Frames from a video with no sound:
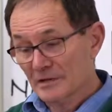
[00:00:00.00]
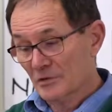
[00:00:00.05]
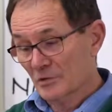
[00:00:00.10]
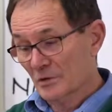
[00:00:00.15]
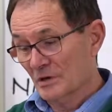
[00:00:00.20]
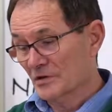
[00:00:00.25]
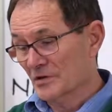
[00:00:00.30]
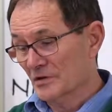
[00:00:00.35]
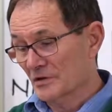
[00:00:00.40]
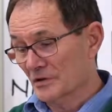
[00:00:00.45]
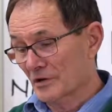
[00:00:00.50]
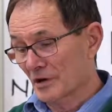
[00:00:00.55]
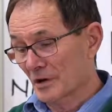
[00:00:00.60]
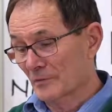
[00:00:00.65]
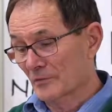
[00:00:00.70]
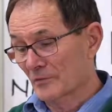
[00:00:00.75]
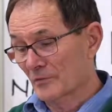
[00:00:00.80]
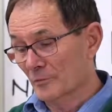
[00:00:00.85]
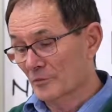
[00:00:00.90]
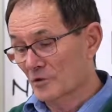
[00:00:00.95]
question
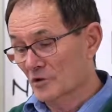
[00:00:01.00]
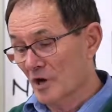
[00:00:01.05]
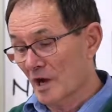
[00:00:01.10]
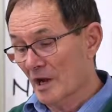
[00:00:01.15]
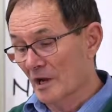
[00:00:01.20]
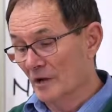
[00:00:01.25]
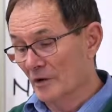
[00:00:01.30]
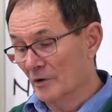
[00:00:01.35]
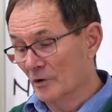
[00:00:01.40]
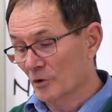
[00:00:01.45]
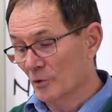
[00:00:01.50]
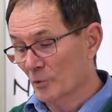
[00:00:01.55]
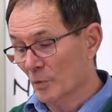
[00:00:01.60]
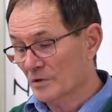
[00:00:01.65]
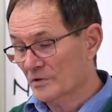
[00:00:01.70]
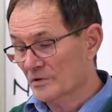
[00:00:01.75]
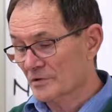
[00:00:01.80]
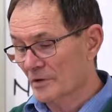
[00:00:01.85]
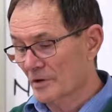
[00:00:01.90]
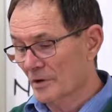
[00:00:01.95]
comes from Jane, who
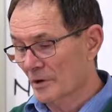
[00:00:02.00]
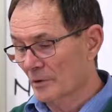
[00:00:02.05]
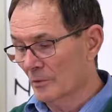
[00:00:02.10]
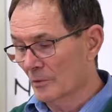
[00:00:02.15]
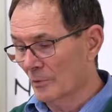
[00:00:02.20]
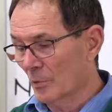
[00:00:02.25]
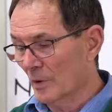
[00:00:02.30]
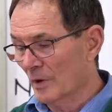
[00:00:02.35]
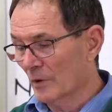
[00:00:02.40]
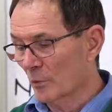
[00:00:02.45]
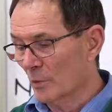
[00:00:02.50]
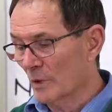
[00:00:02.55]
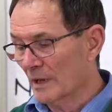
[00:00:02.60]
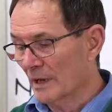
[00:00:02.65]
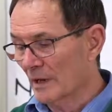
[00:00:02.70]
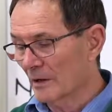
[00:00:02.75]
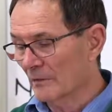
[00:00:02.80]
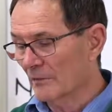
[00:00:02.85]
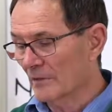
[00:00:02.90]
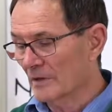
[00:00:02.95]
wants to know whether we
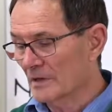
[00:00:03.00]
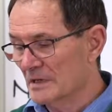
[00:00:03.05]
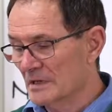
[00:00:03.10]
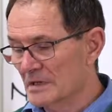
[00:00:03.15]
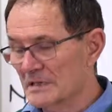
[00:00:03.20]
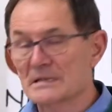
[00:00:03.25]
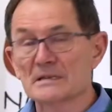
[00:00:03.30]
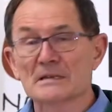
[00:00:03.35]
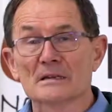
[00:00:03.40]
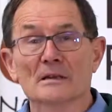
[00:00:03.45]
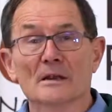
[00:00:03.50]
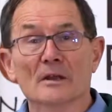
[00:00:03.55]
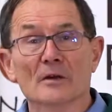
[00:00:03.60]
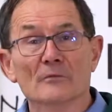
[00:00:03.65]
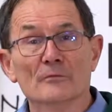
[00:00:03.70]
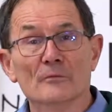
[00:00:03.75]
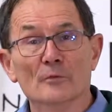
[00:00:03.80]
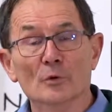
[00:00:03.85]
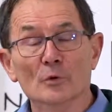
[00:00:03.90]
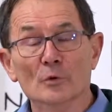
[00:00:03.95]
have yeast in
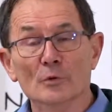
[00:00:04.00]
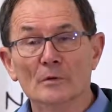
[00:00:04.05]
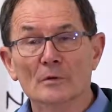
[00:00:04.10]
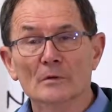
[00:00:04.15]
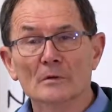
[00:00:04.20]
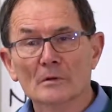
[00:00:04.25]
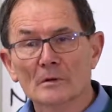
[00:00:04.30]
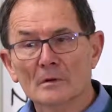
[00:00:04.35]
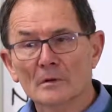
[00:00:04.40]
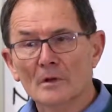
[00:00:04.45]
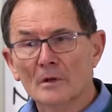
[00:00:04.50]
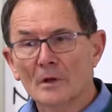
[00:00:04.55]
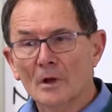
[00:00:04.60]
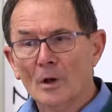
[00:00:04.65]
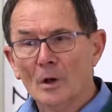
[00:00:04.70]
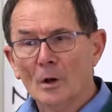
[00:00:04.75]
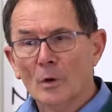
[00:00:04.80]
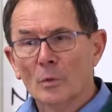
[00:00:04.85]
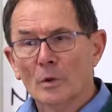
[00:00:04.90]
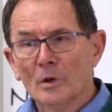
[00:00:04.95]
our food.
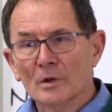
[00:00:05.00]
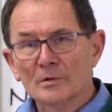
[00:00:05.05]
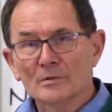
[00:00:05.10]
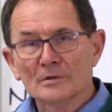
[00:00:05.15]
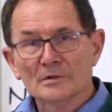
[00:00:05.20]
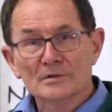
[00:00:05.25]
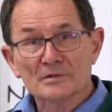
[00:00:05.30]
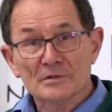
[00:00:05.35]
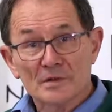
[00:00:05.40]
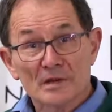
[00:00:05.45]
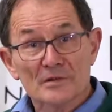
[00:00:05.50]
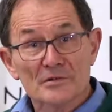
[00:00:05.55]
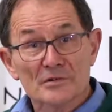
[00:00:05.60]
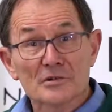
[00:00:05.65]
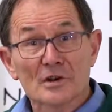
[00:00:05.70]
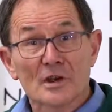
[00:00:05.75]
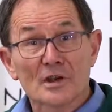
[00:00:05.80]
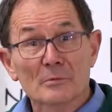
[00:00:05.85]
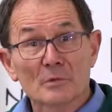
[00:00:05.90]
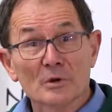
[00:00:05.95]
Well, yes,
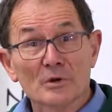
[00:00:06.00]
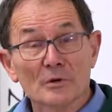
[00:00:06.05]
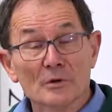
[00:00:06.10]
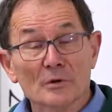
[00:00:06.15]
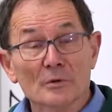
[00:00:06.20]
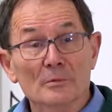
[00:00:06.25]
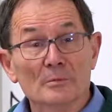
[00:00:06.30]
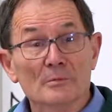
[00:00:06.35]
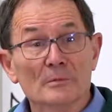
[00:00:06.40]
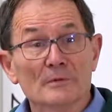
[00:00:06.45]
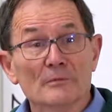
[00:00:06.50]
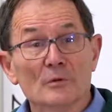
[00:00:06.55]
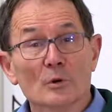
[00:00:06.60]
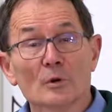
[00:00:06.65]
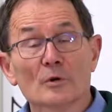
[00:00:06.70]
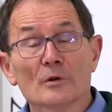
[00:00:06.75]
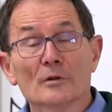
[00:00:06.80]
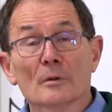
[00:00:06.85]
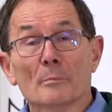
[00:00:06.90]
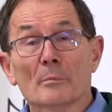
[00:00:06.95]
Jane, we do. If you
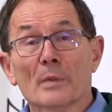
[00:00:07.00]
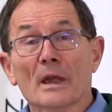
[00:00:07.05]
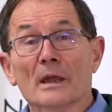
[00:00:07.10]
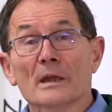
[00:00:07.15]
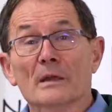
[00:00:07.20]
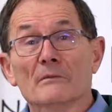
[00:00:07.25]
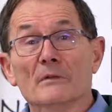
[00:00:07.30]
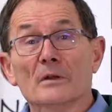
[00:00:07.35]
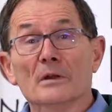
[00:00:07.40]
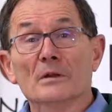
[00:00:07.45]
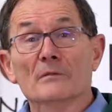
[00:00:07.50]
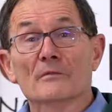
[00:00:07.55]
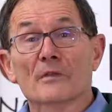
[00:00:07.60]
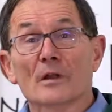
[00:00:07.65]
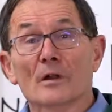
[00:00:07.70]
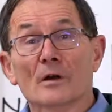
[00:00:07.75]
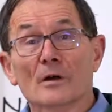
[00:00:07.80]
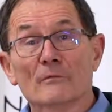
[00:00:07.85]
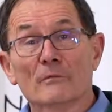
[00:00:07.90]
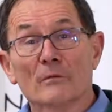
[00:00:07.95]
look on the back of any of the
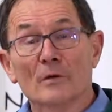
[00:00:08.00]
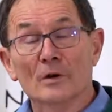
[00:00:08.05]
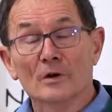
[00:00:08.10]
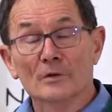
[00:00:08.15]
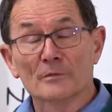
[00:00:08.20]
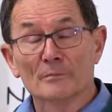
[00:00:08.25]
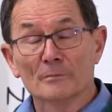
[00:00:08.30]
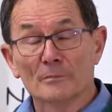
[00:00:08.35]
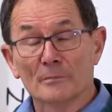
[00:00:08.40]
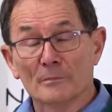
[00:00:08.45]
LifeWise